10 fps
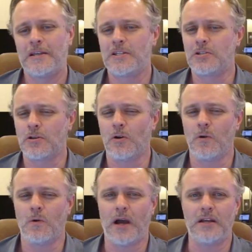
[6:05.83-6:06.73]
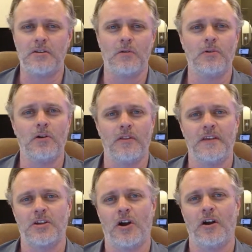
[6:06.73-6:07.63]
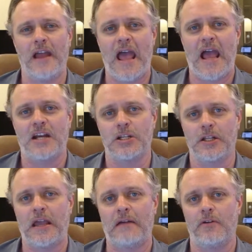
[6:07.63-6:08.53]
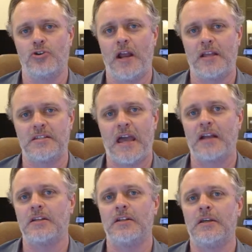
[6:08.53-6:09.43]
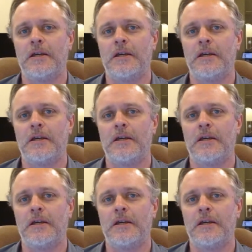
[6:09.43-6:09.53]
So I don't know that this card actually ever transacted.